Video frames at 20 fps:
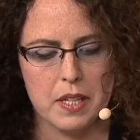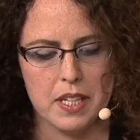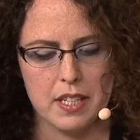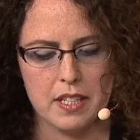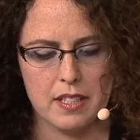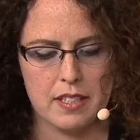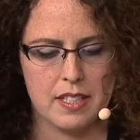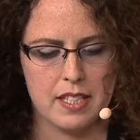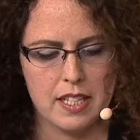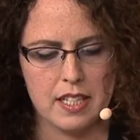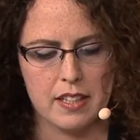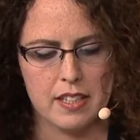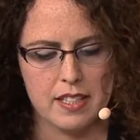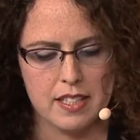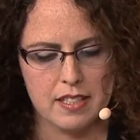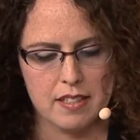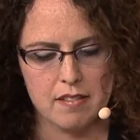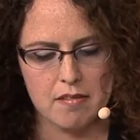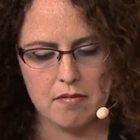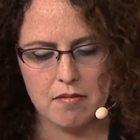been seeing
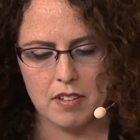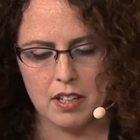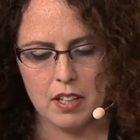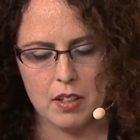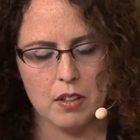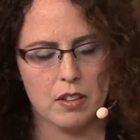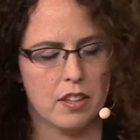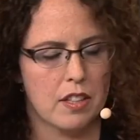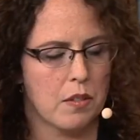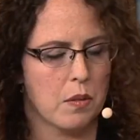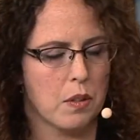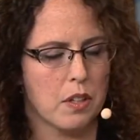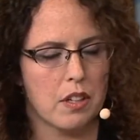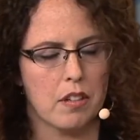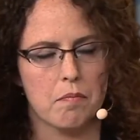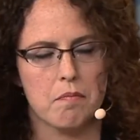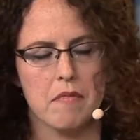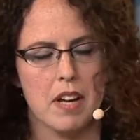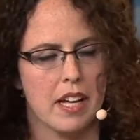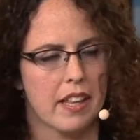this there
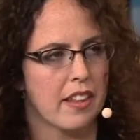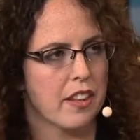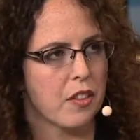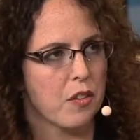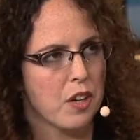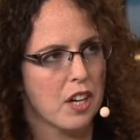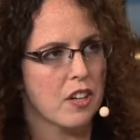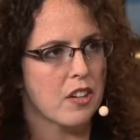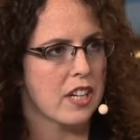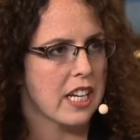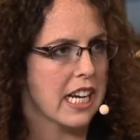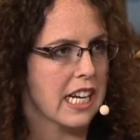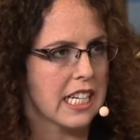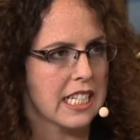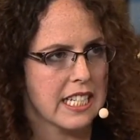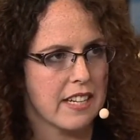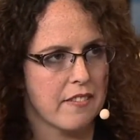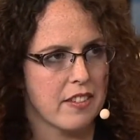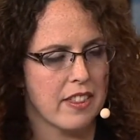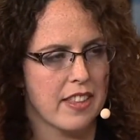were, I think,
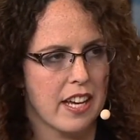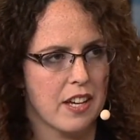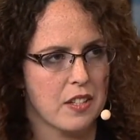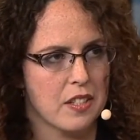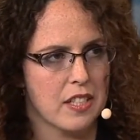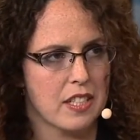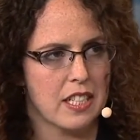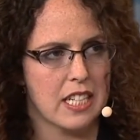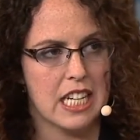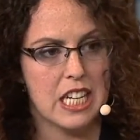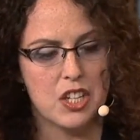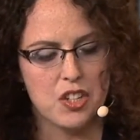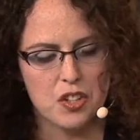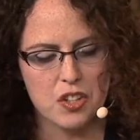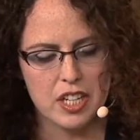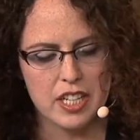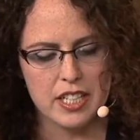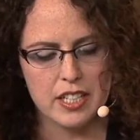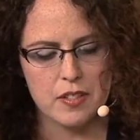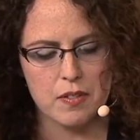387,000
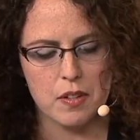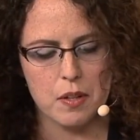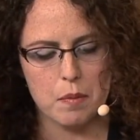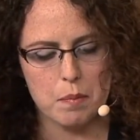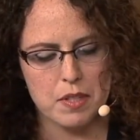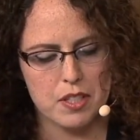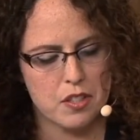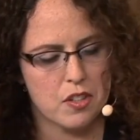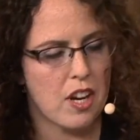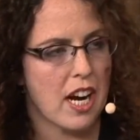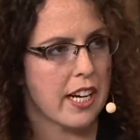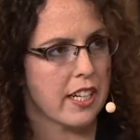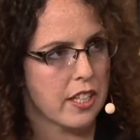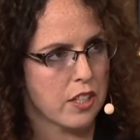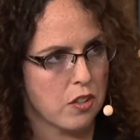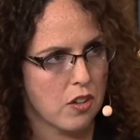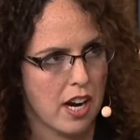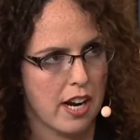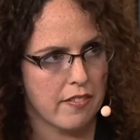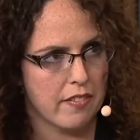injuries from
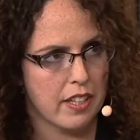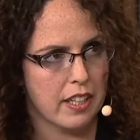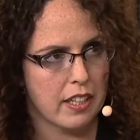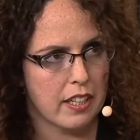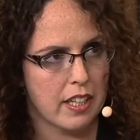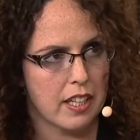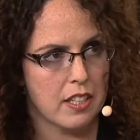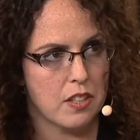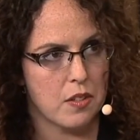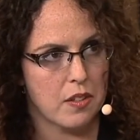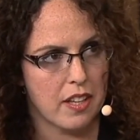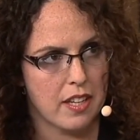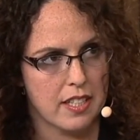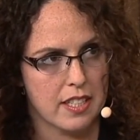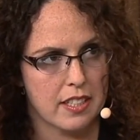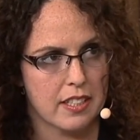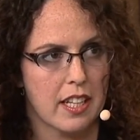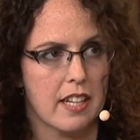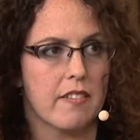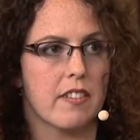distracted driving in
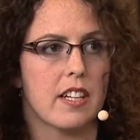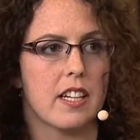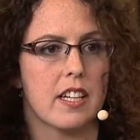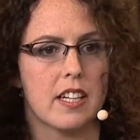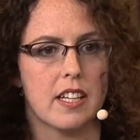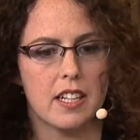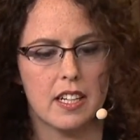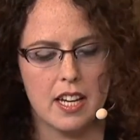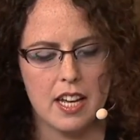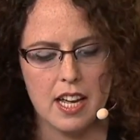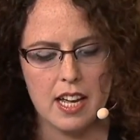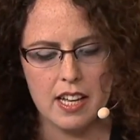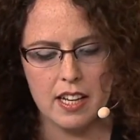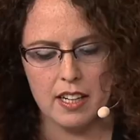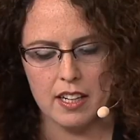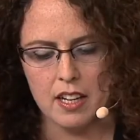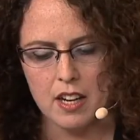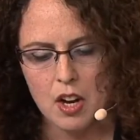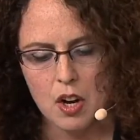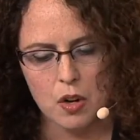2011,
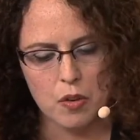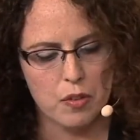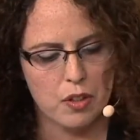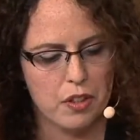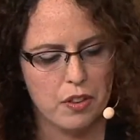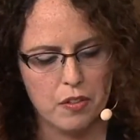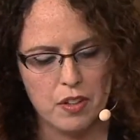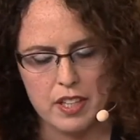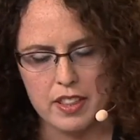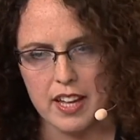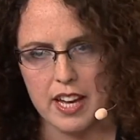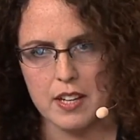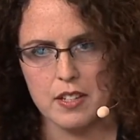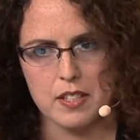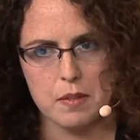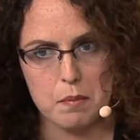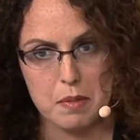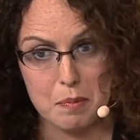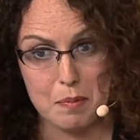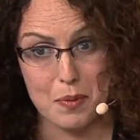and over
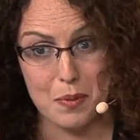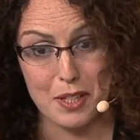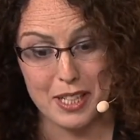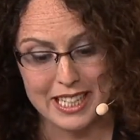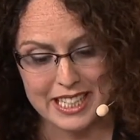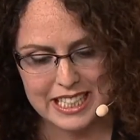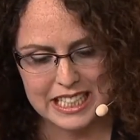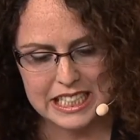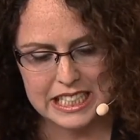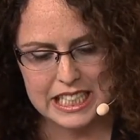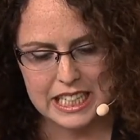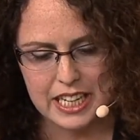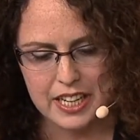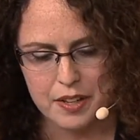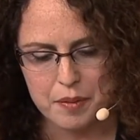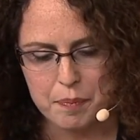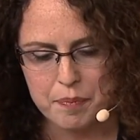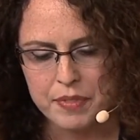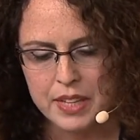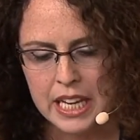3,000 people were killed.
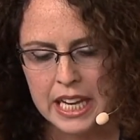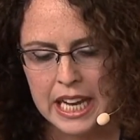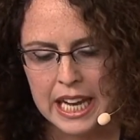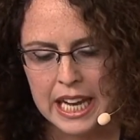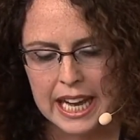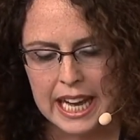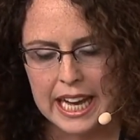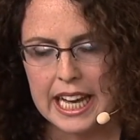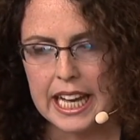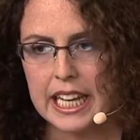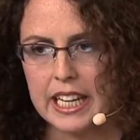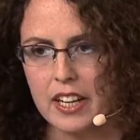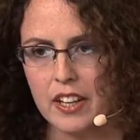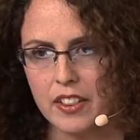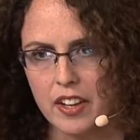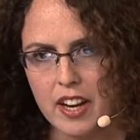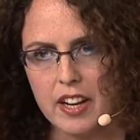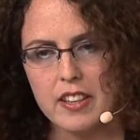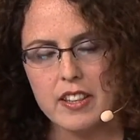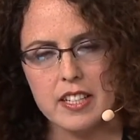Um, and a
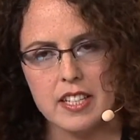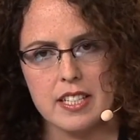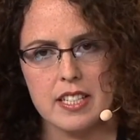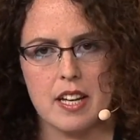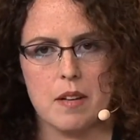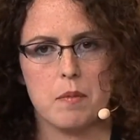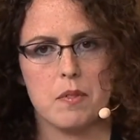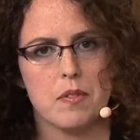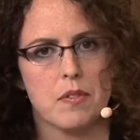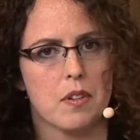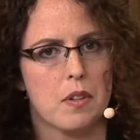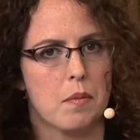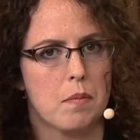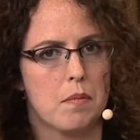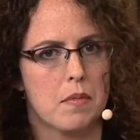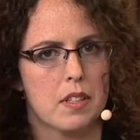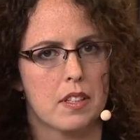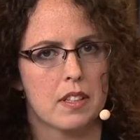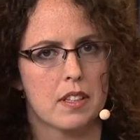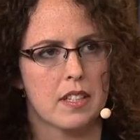lot of this comes
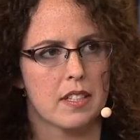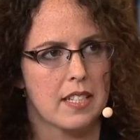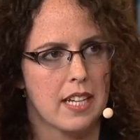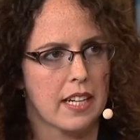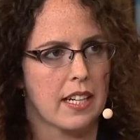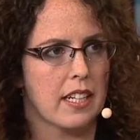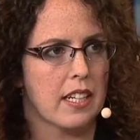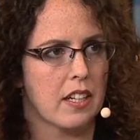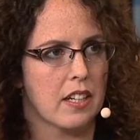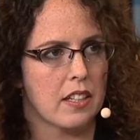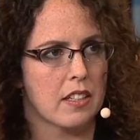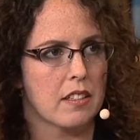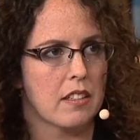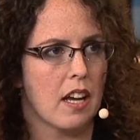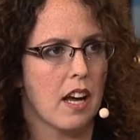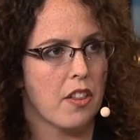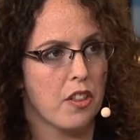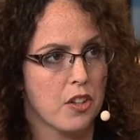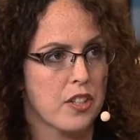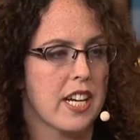from the secondary
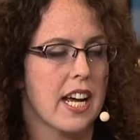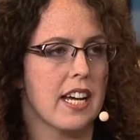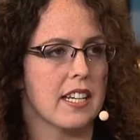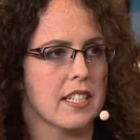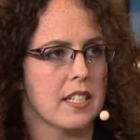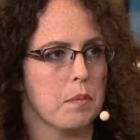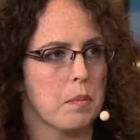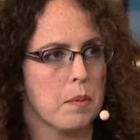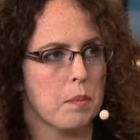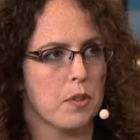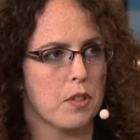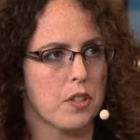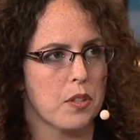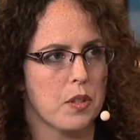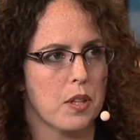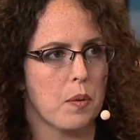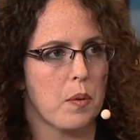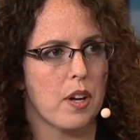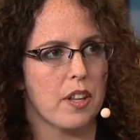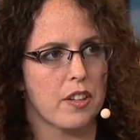other tasks that people are
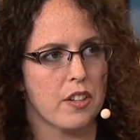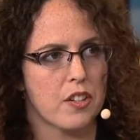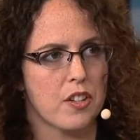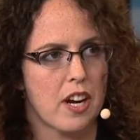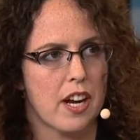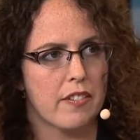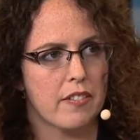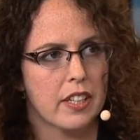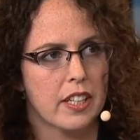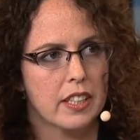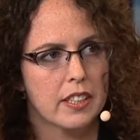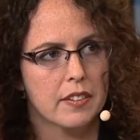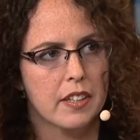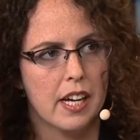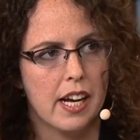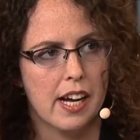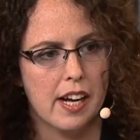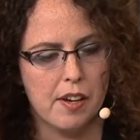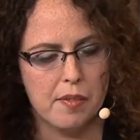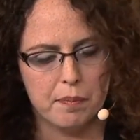doing while they're driving.
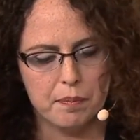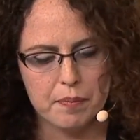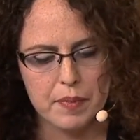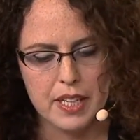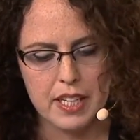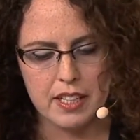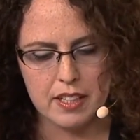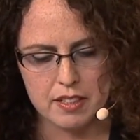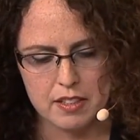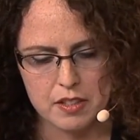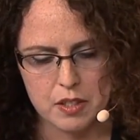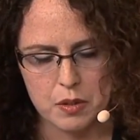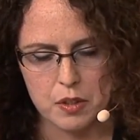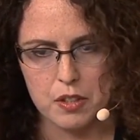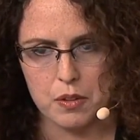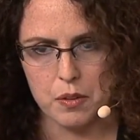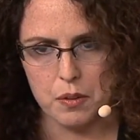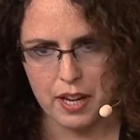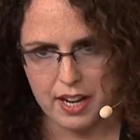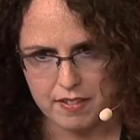Um, so
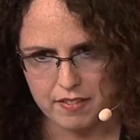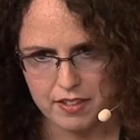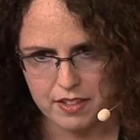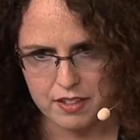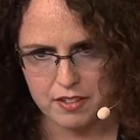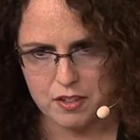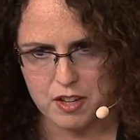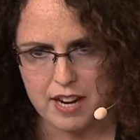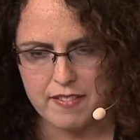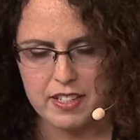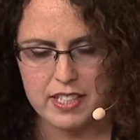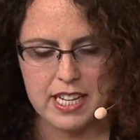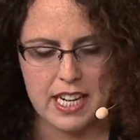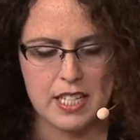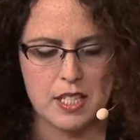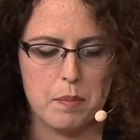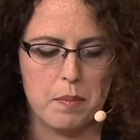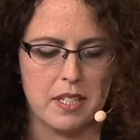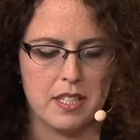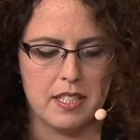you have the driving
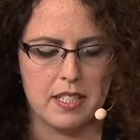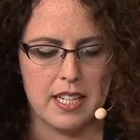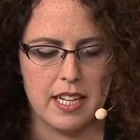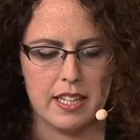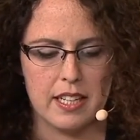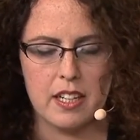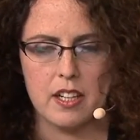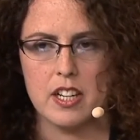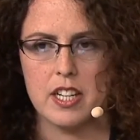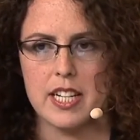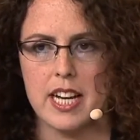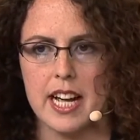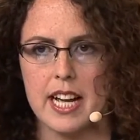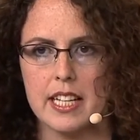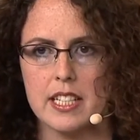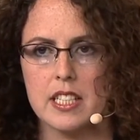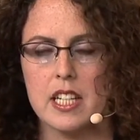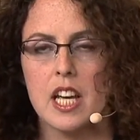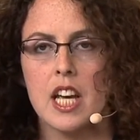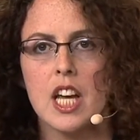task plus the secondary
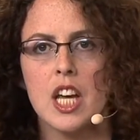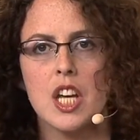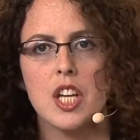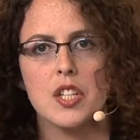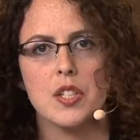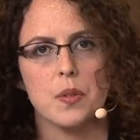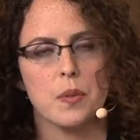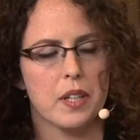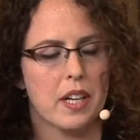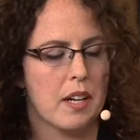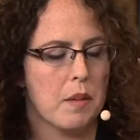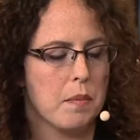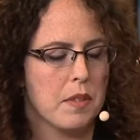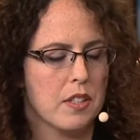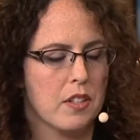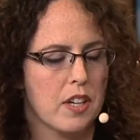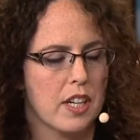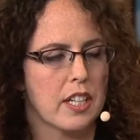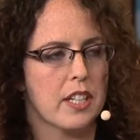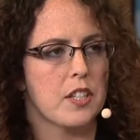task. So what I've
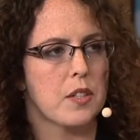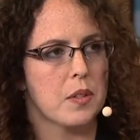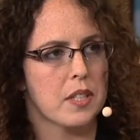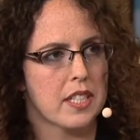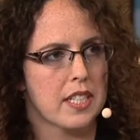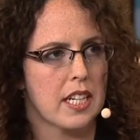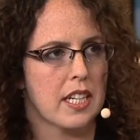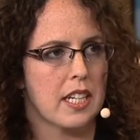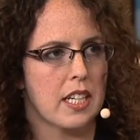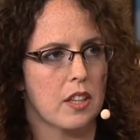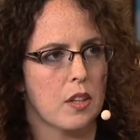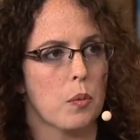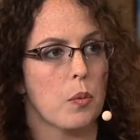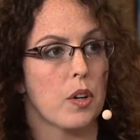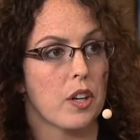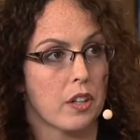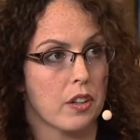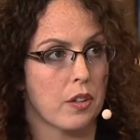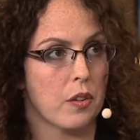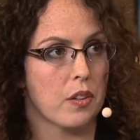been trying to do is study the
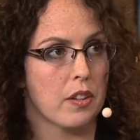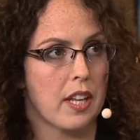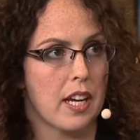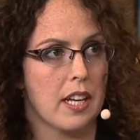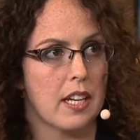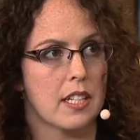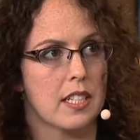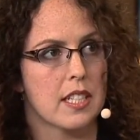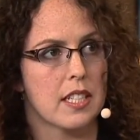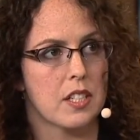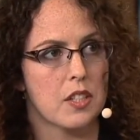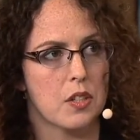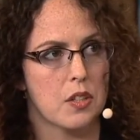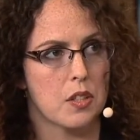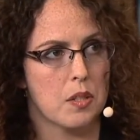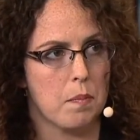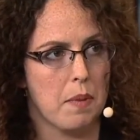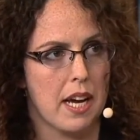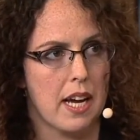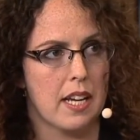workload that is
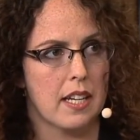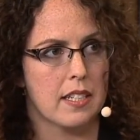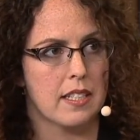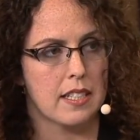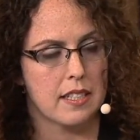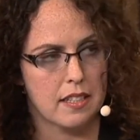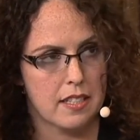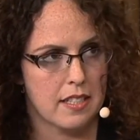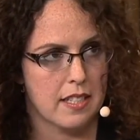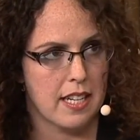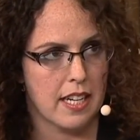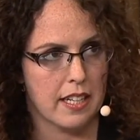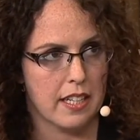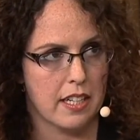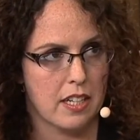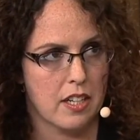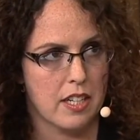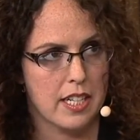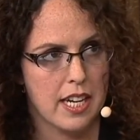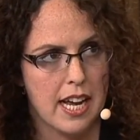induced mm -hmm. by these
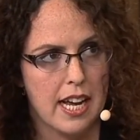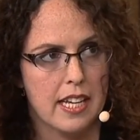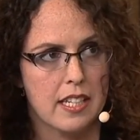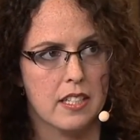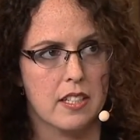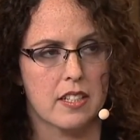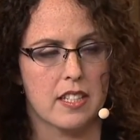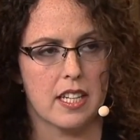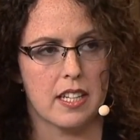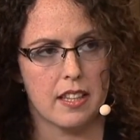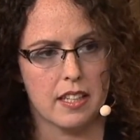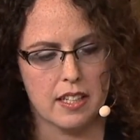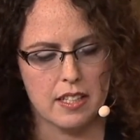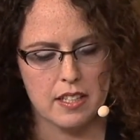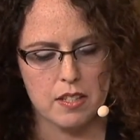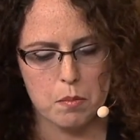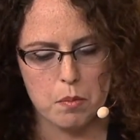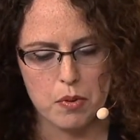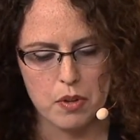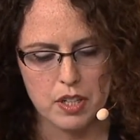secondary tasks. I think
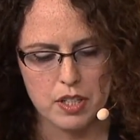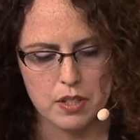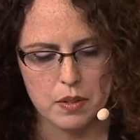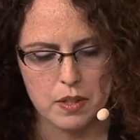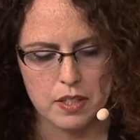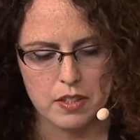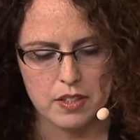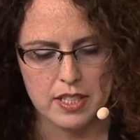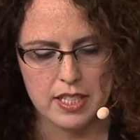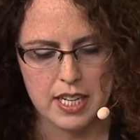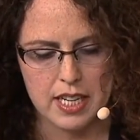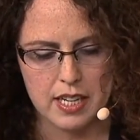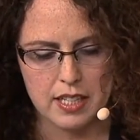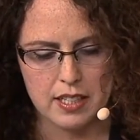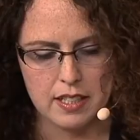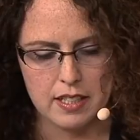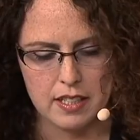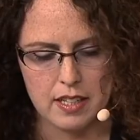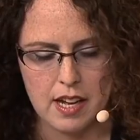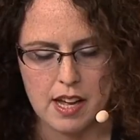it's important to
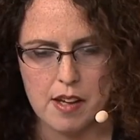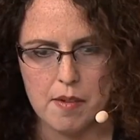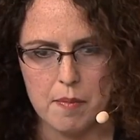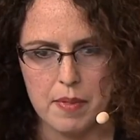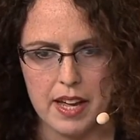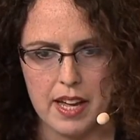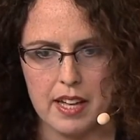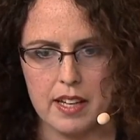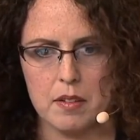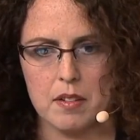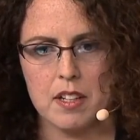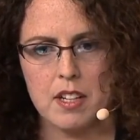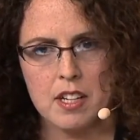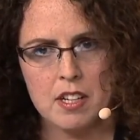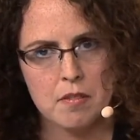understand um, that